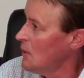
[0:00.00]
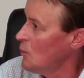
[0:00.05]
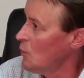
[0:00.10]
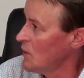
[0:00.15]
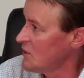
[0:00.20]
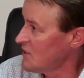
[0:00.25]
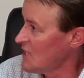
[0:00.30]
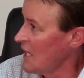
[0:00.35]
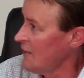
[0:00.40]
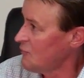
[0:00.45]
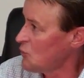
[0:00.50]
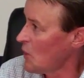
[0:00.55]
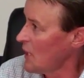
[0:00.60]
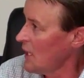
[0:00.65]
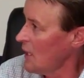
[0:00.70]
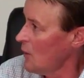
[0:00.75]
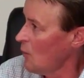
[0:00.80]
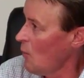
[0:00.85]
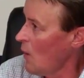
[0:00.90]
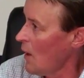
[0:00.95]
with safe
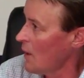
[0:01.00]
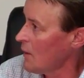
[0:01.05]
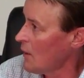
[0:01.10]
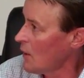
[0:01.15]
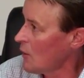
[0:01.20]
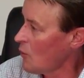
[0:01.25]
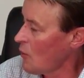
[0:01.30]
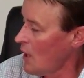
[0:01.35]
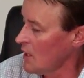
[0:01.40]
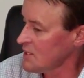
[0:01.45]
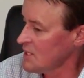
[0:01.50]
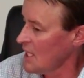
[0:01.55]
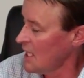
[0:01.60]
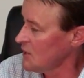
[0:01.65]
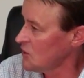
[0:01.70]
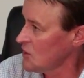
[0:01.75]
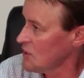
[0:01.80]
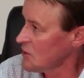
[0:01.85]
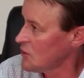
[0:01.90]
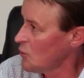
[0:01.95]
drinking water across
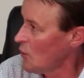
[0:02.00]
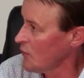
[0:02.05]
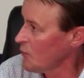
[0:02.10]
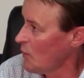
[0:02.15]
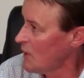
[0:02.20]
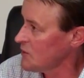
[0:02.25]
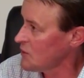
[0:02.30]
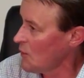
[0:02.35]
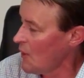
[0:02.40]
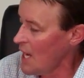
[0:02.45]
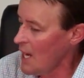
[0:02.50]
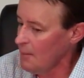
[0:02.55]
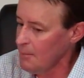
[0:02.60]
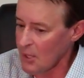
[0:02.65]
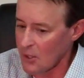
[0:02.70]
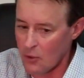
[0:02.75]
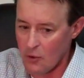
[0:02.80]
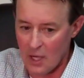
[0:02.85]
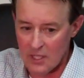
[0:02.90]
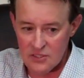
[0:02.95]
not just Northwest Ohio,
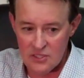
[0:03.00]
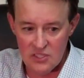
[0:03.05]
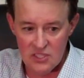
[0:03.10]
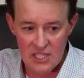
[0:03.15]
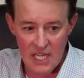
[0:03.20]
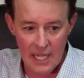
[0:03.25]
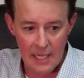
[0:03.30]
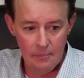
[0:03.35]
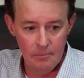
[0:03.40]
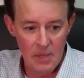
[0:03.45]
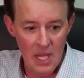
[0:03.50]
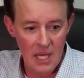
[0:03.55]
but across the state?